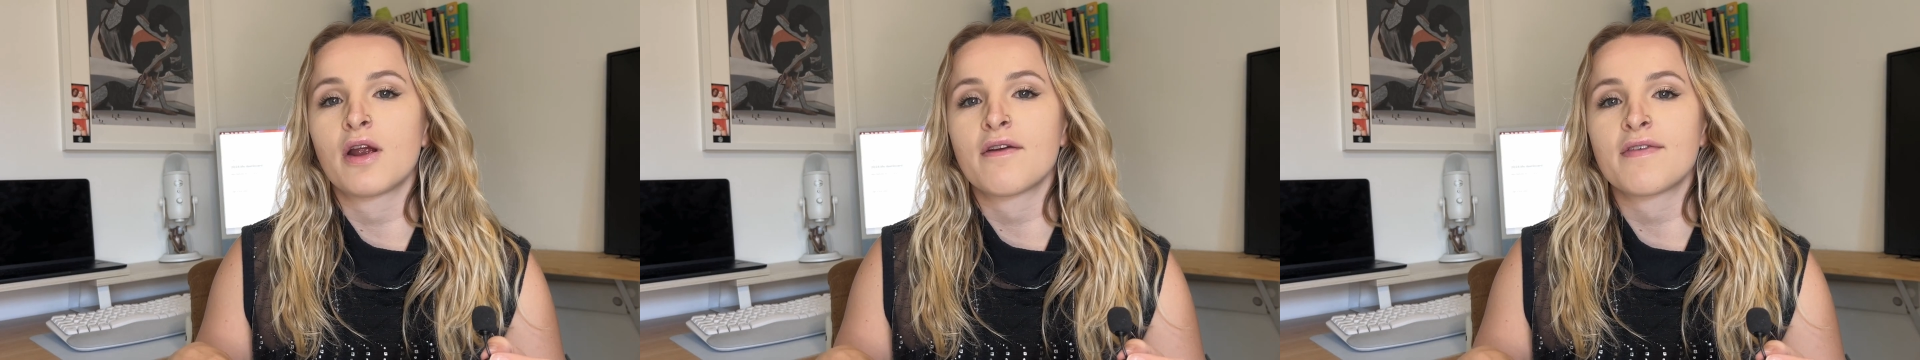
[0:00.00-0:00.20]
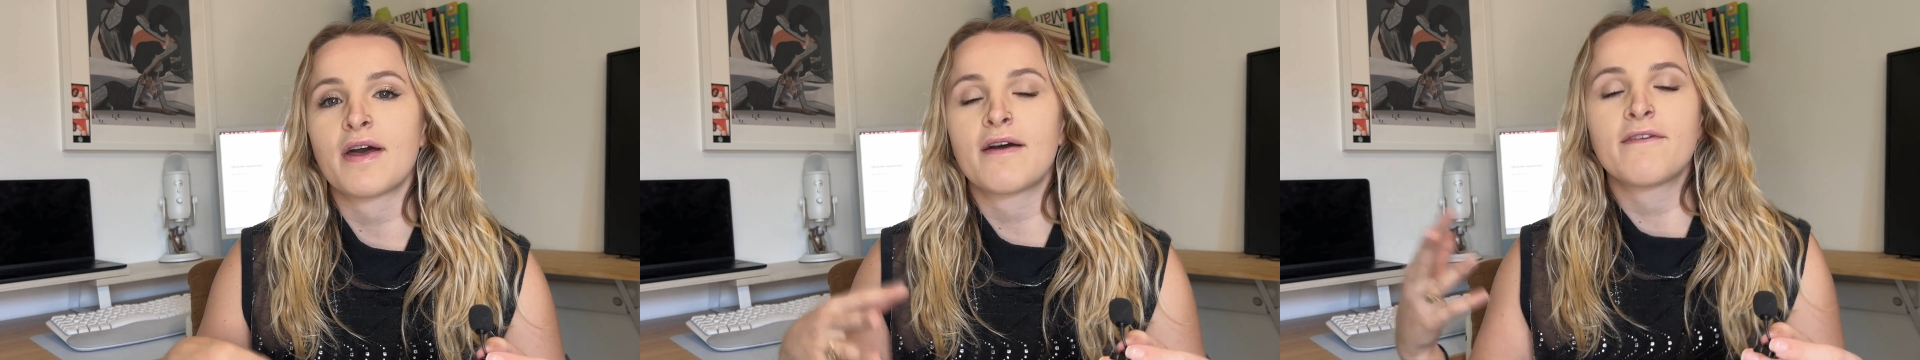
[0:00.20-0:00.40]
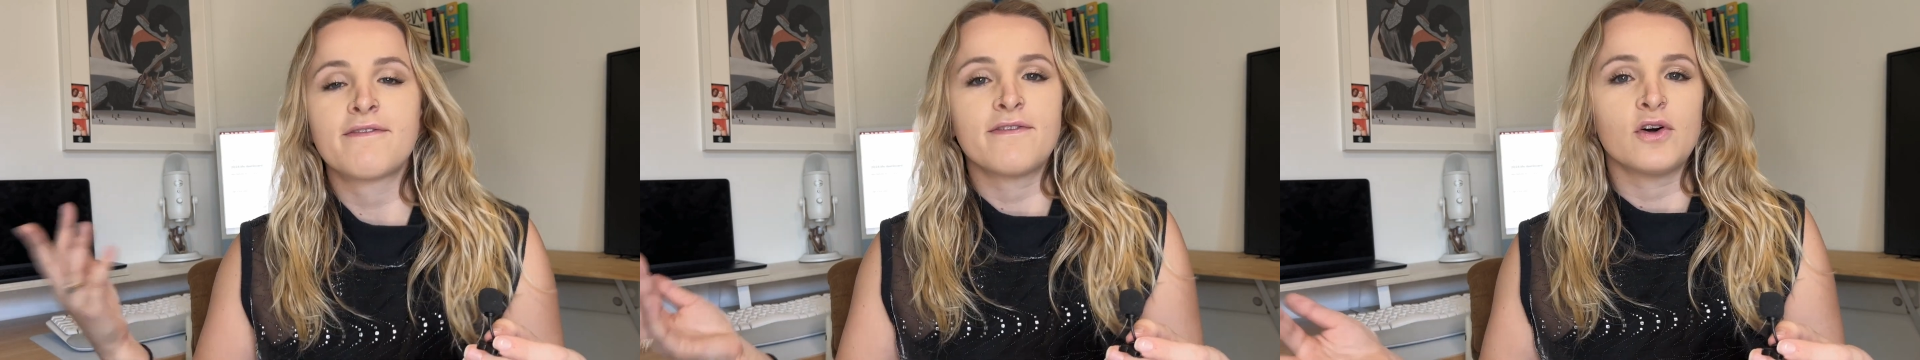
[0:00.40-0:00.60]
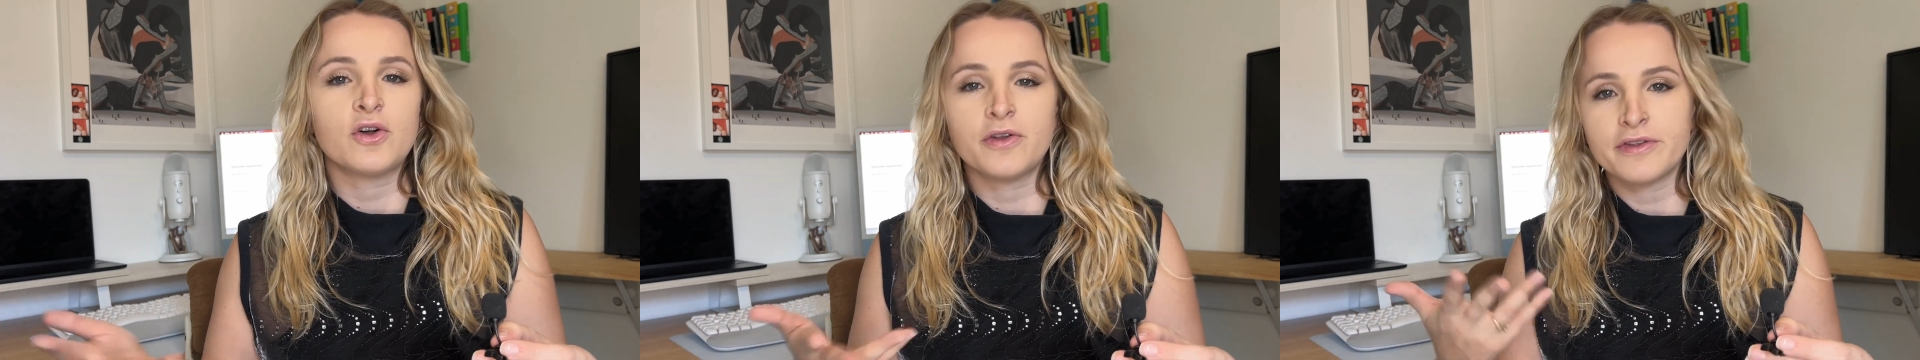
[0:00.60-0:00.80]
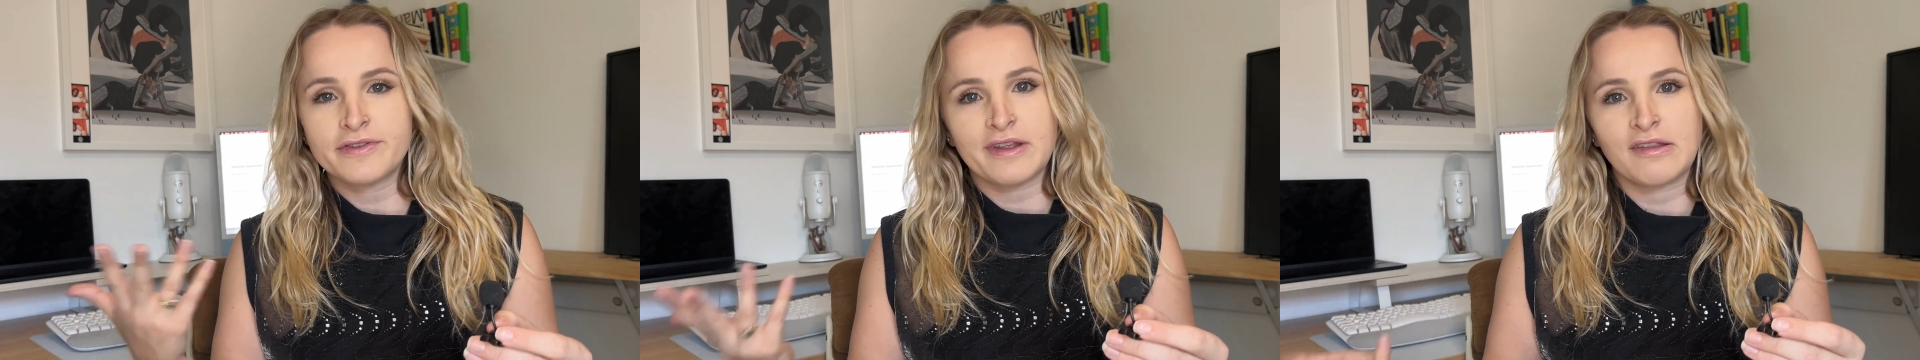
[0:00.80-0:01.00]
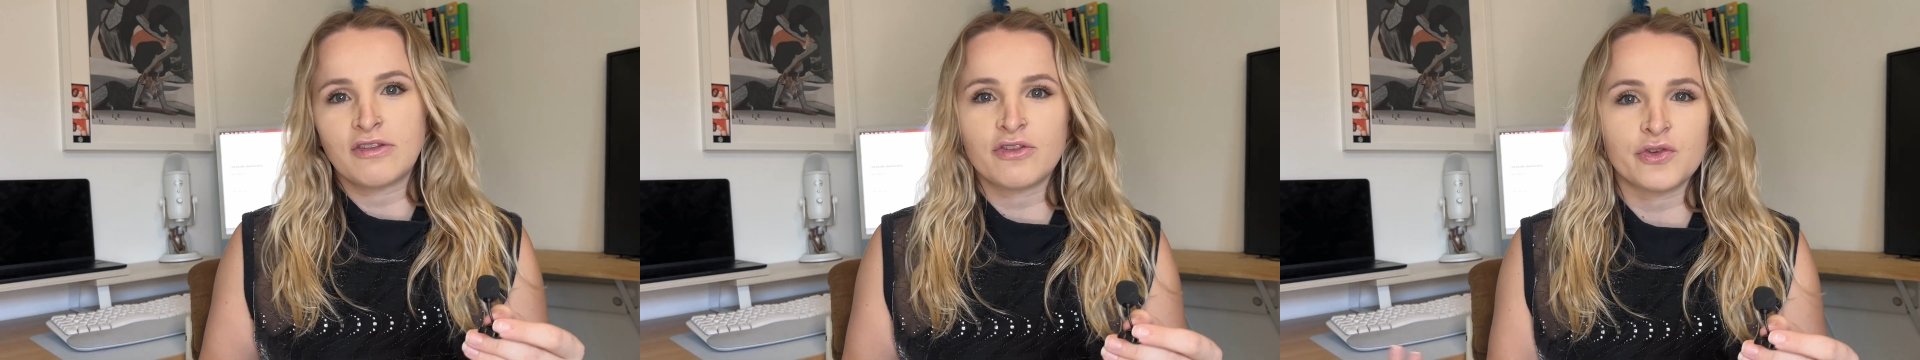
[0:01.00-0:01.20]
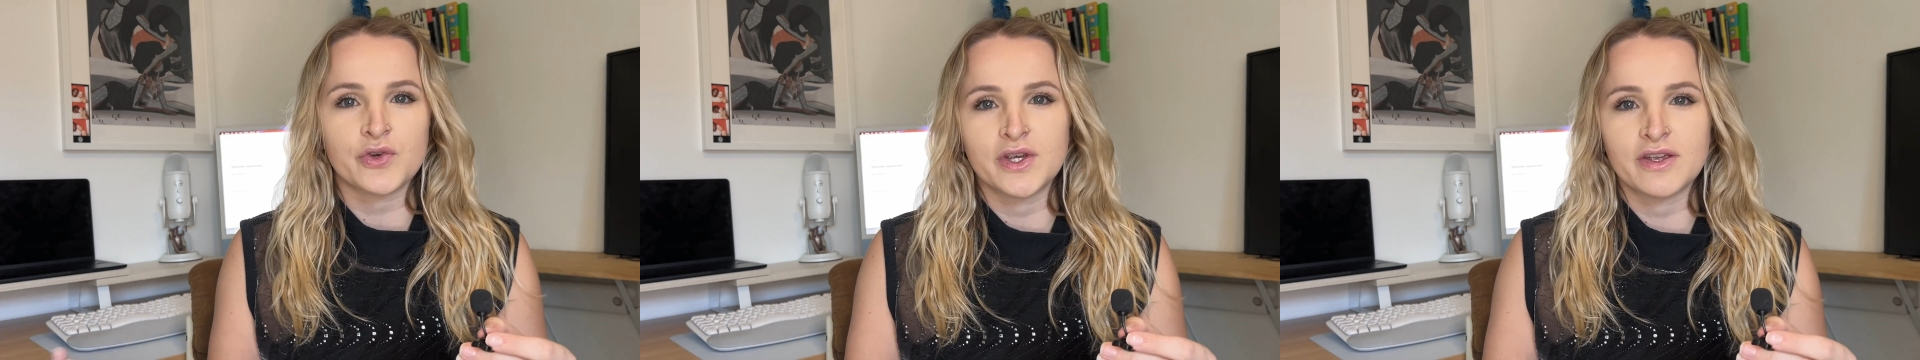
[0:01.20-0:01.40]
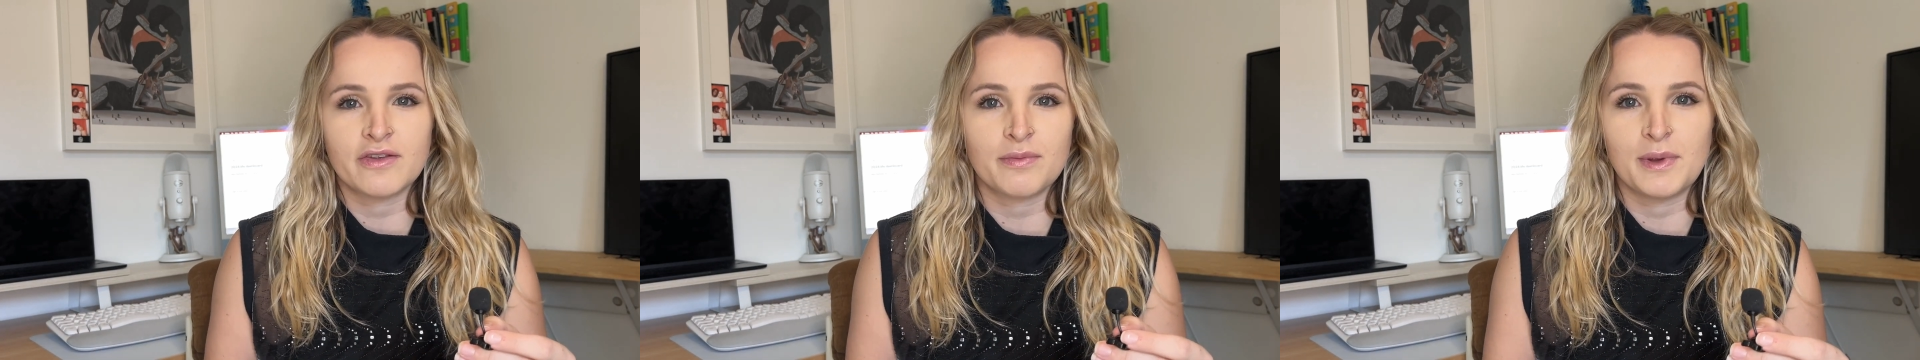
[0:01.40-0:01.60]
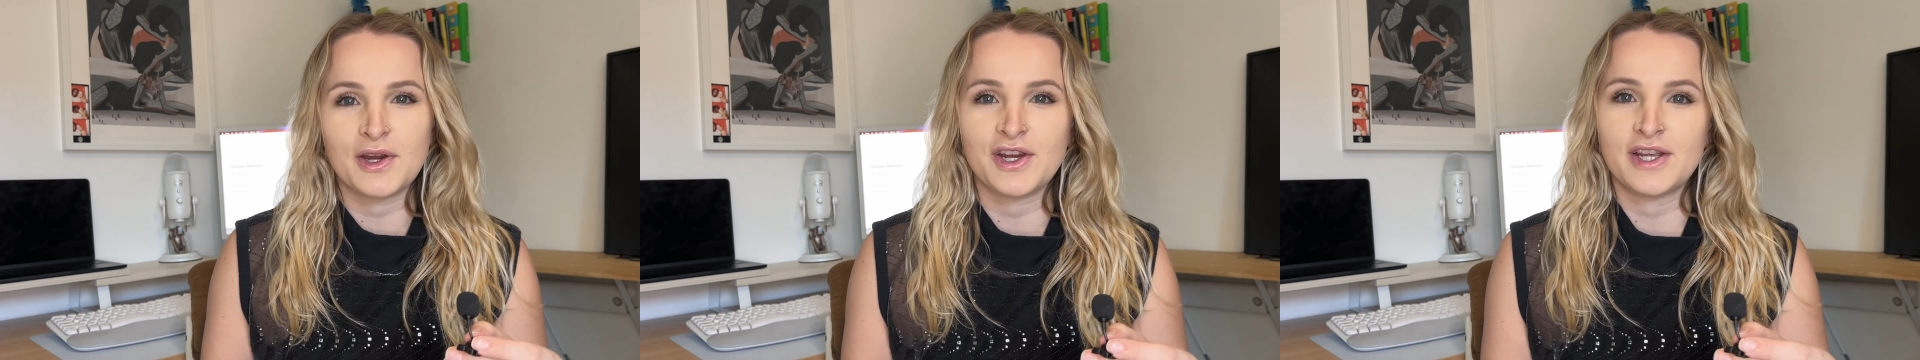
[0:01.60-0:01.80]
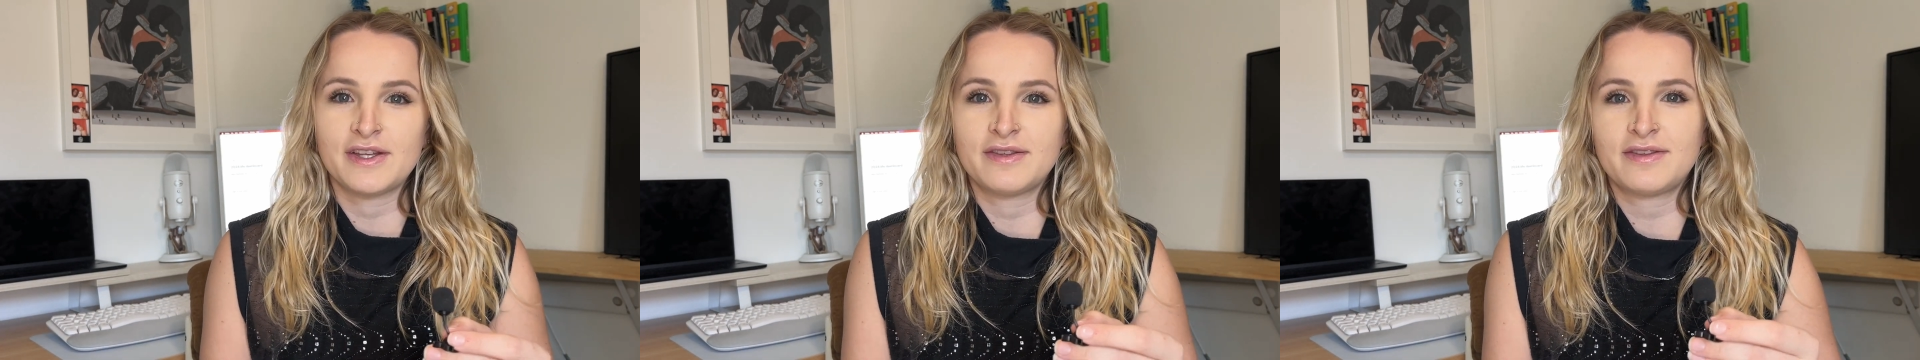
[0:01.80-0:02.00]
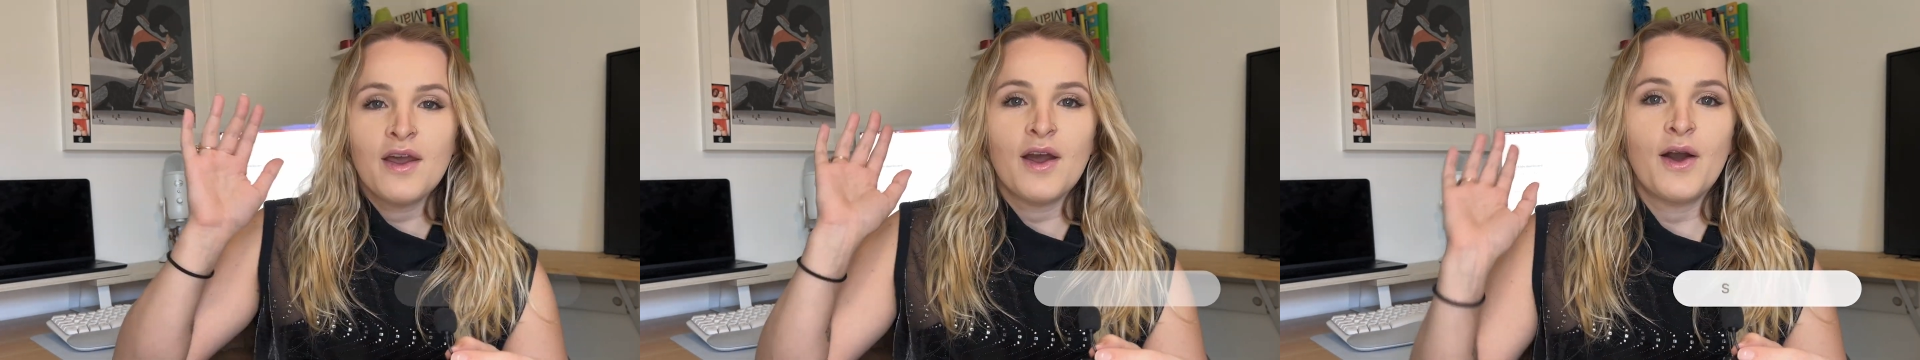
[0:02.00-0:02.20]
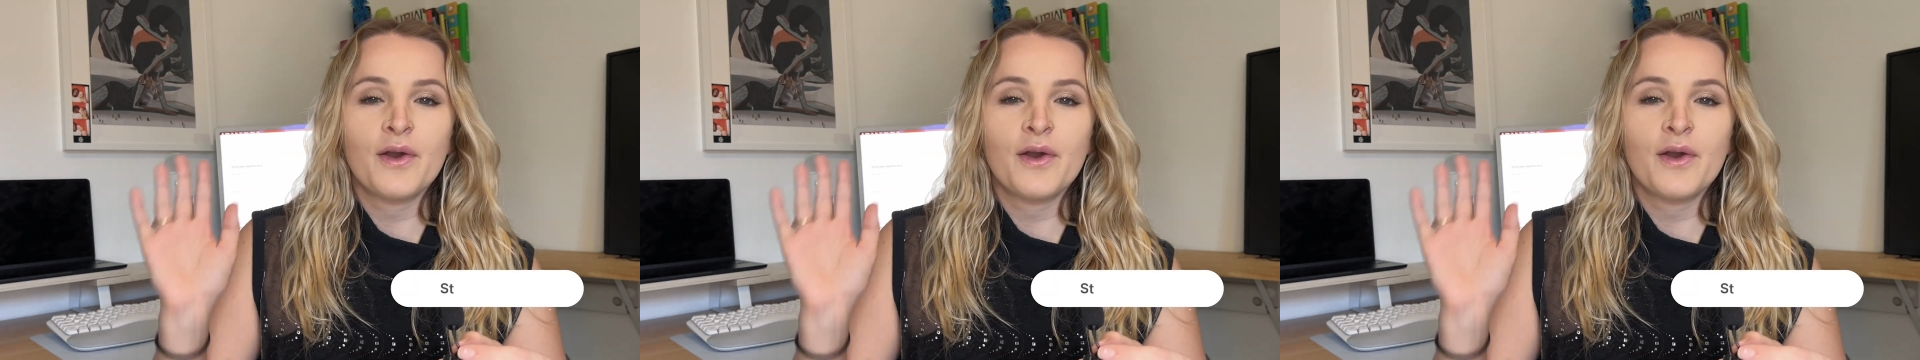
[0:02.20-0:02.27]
of that full sensory experience.